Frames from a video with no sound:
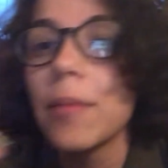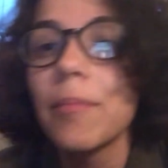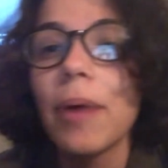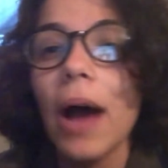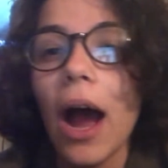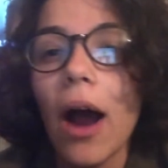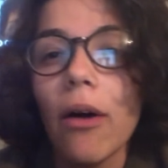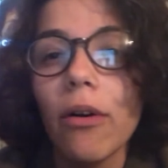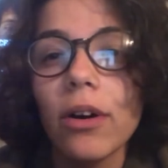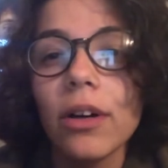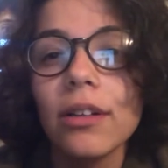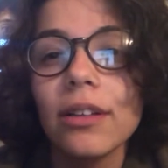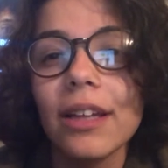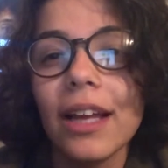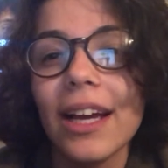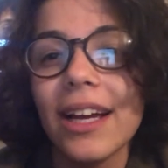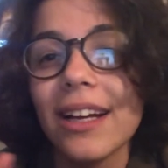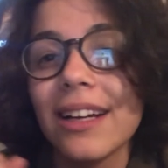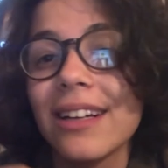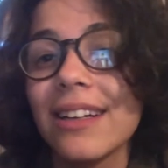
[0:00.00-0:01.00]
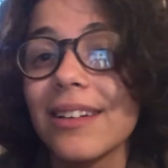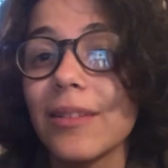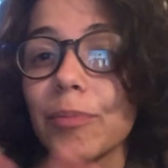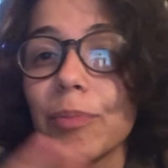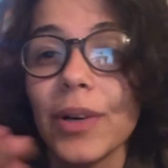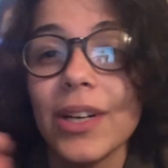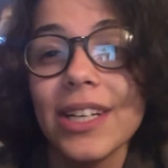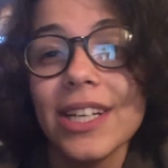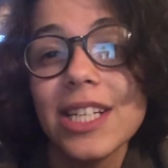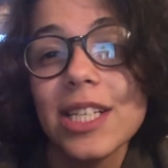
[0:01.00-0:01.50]
empowered, like
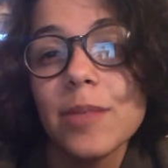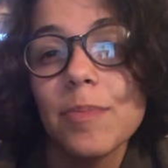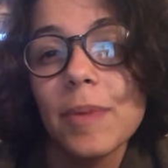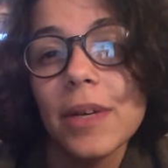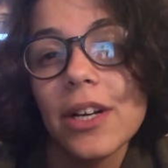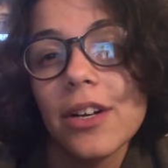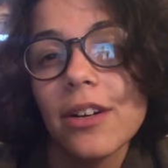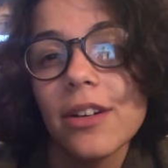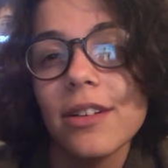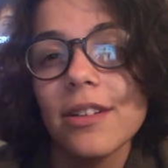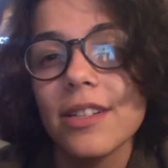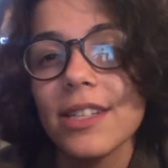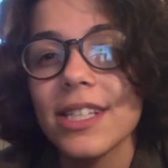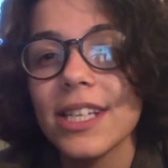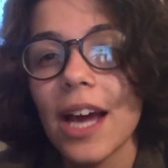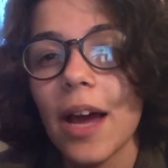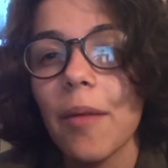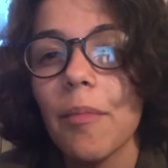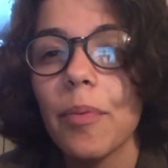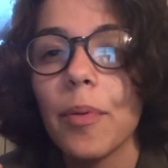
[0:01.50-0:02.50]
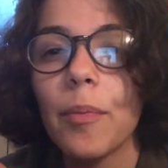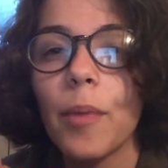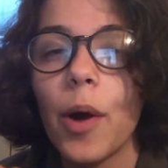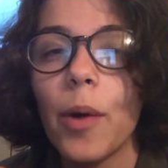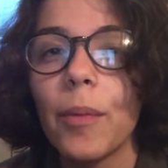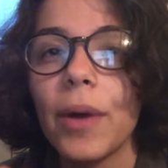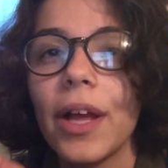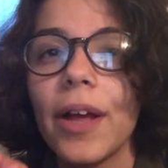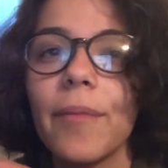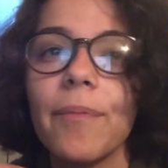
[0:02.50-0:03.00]
Britney Spears type
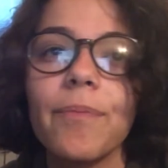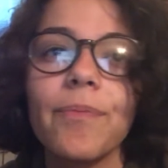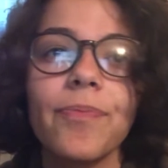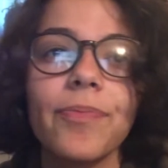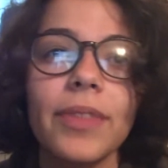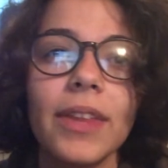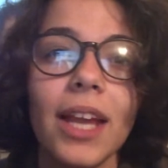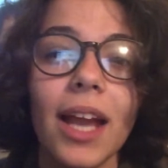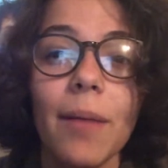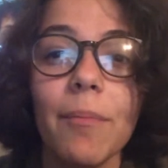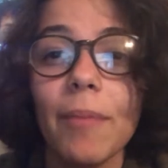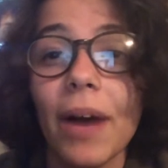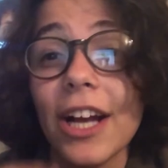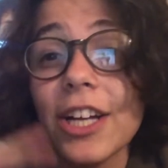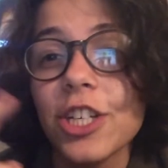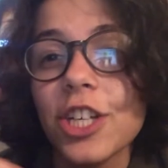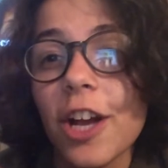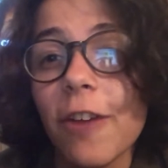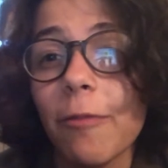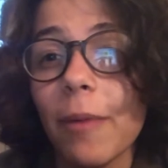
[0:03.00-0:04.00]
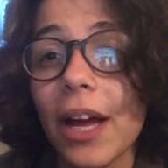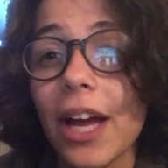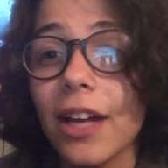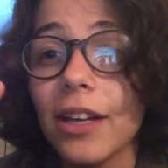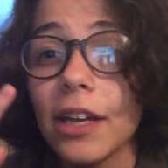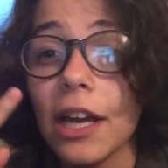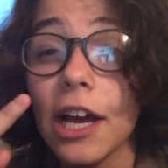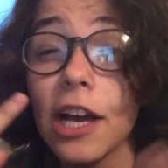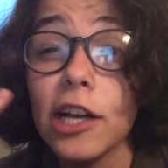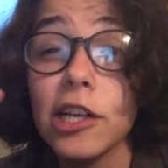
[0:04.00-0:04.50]
moment. Might shave my
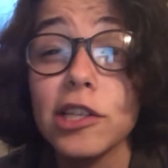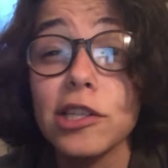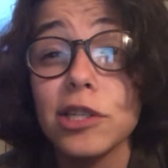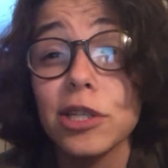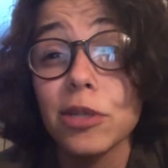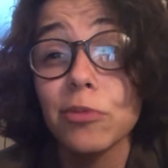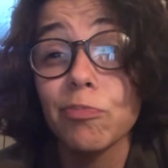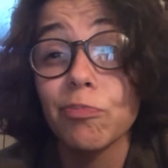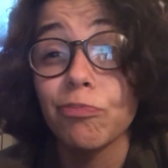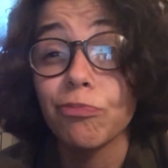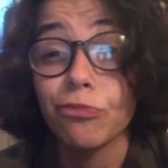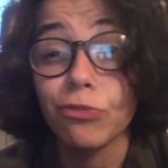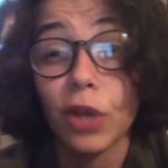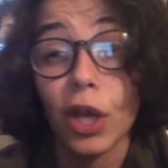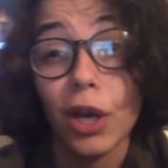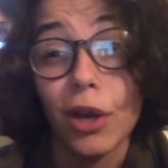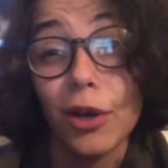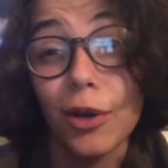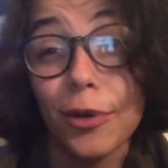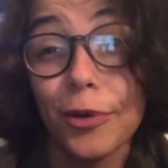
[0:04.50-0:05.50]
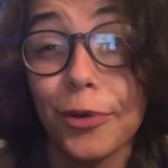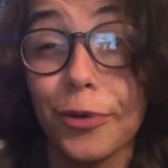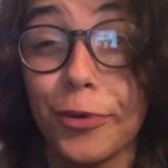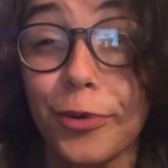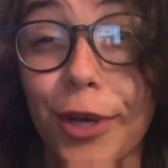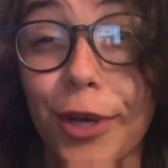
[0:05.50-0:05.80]
head next. Who